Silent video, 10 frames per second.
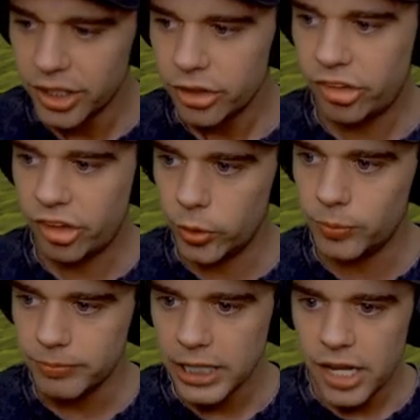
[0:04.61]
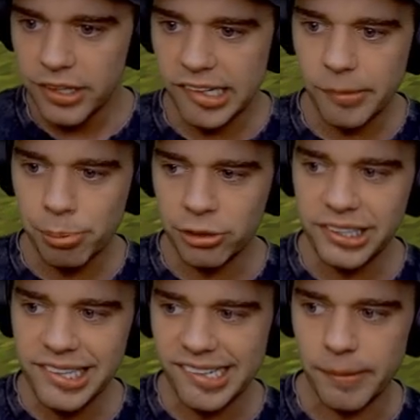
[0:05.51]
So this is a
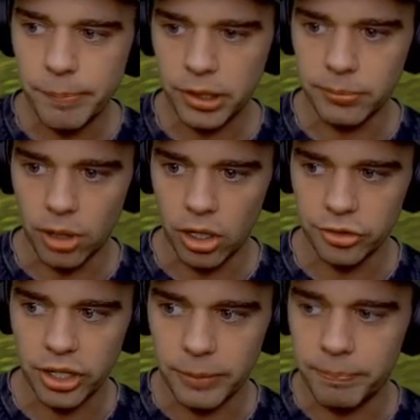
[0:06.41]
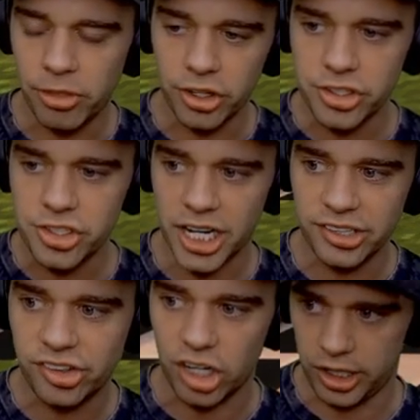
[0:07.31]
pretty simple mod that
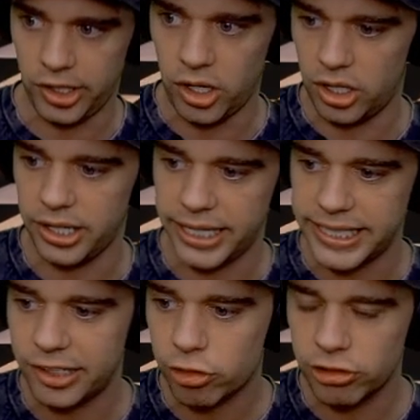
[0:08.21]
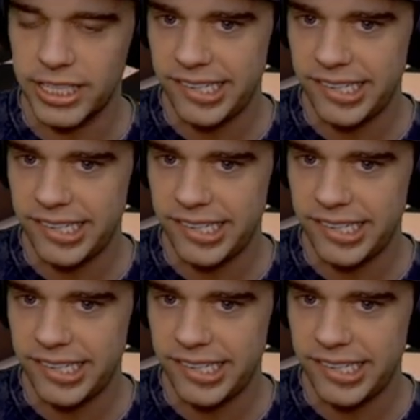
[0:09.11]
does a lot. Like, it's really